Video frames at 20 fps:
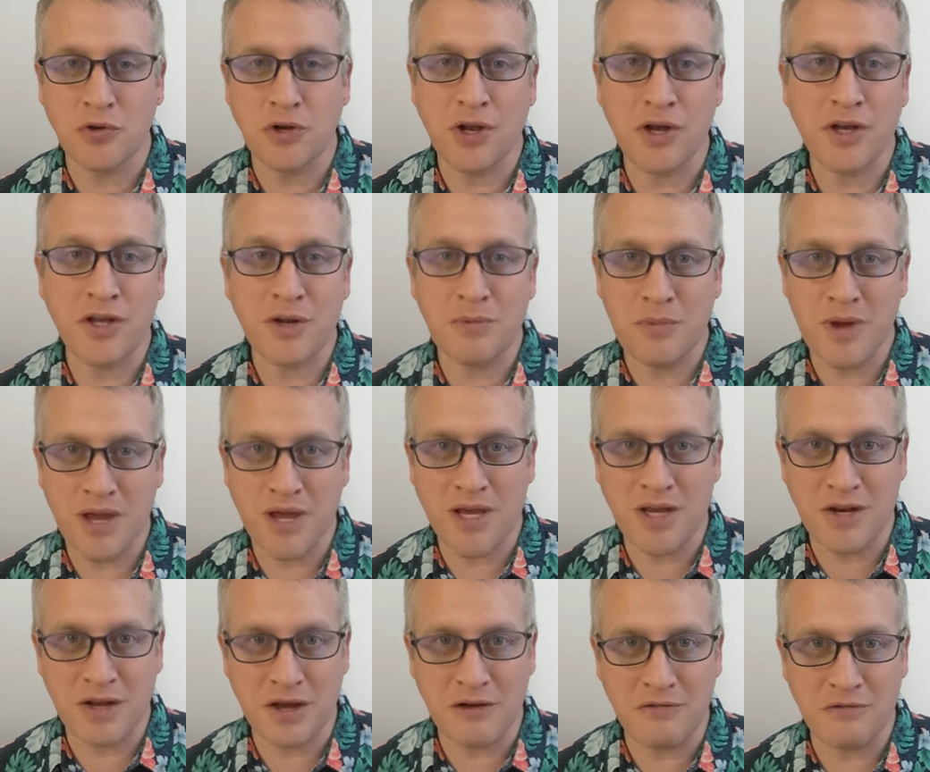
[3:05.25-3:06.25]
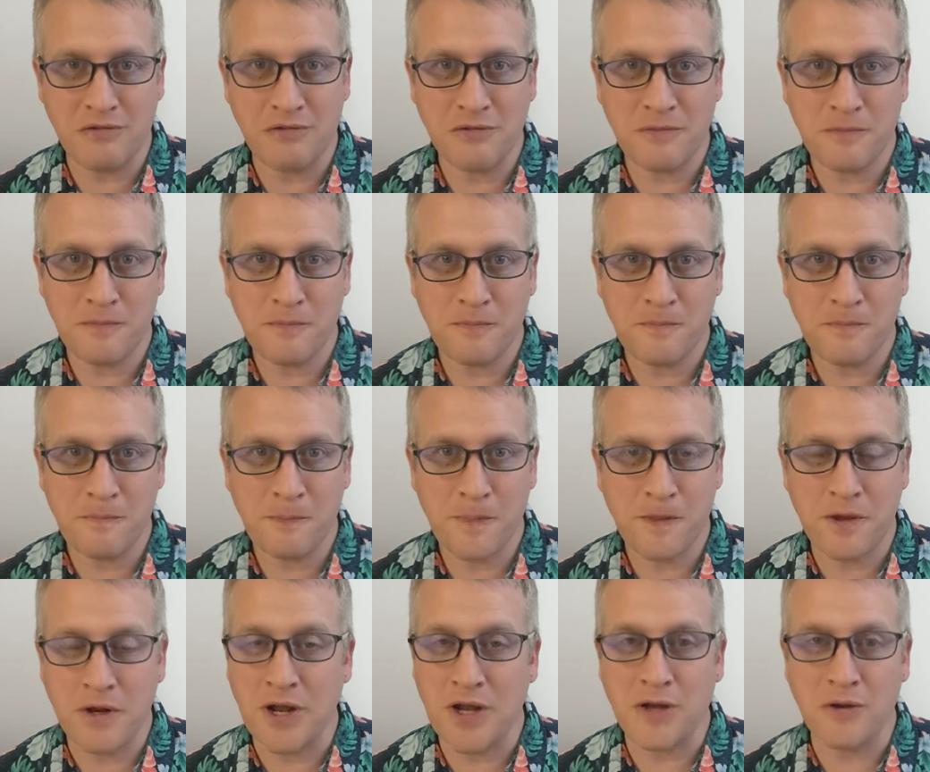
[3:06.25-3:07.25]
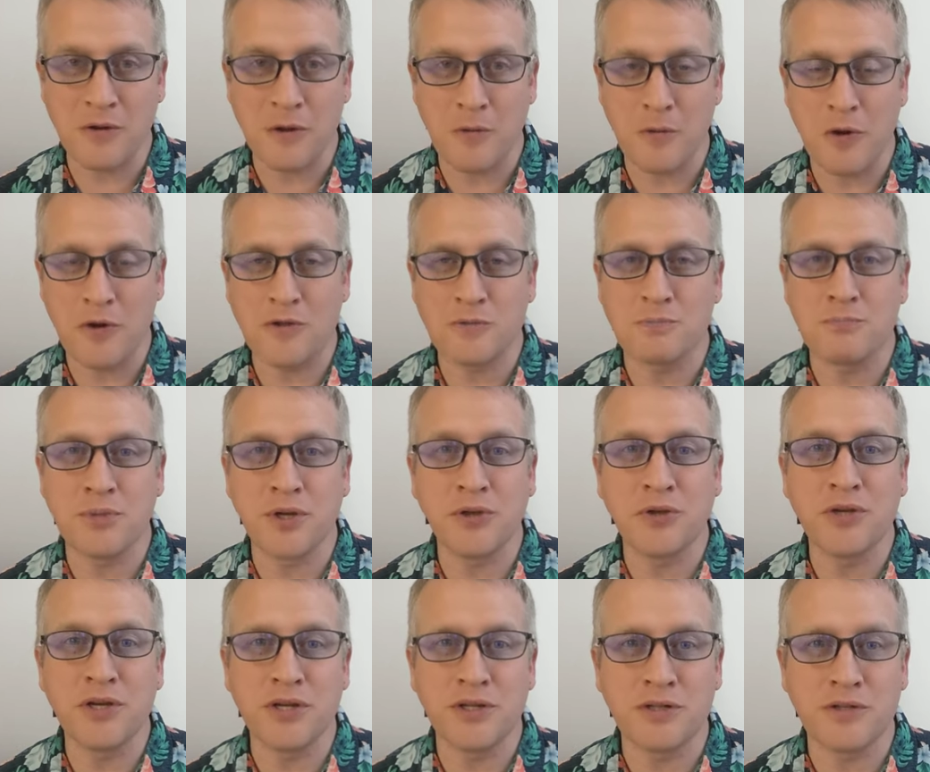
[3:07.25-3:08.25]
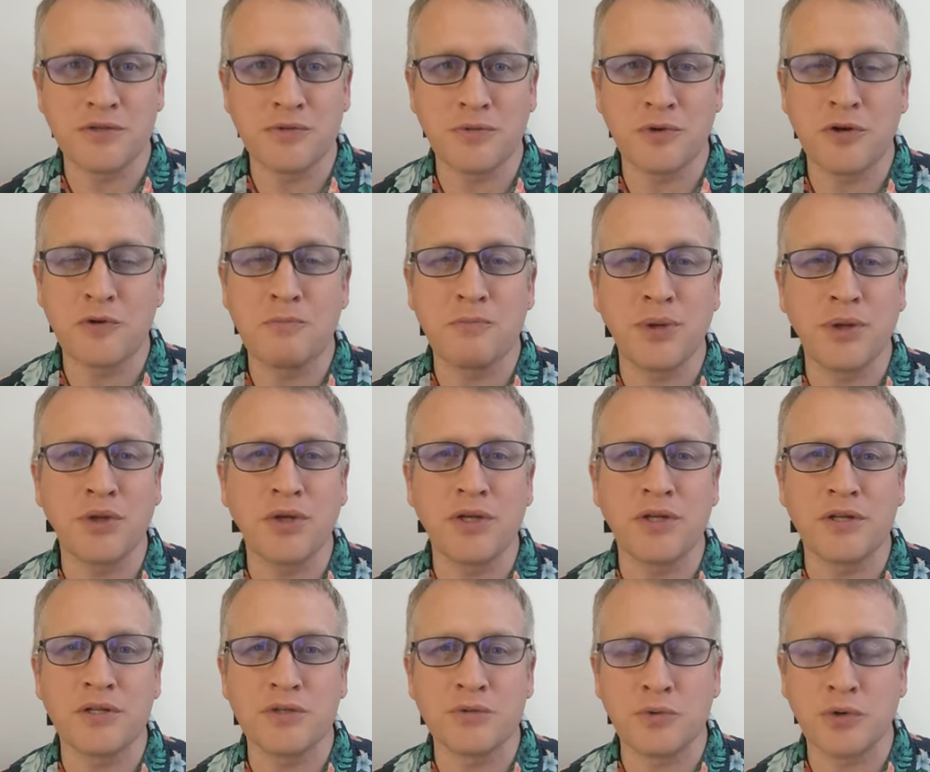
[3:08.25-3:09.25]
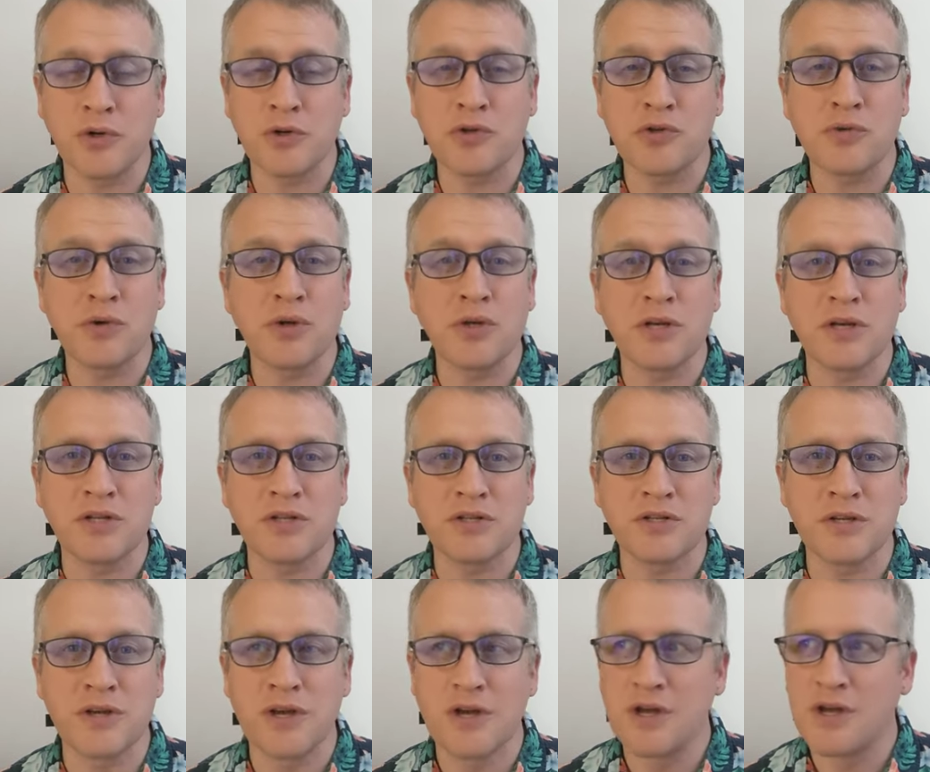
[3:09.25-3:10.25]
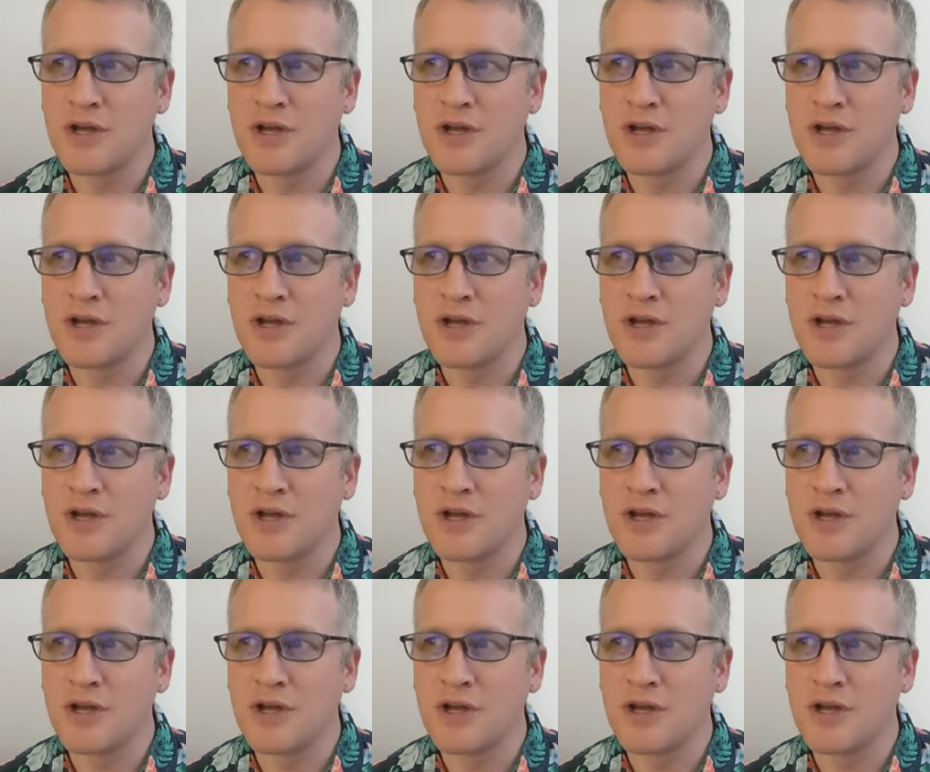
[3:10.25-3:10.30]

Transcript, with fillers: You're not going to make enough. You're not going to, what's billions? What are billions? What are trillions?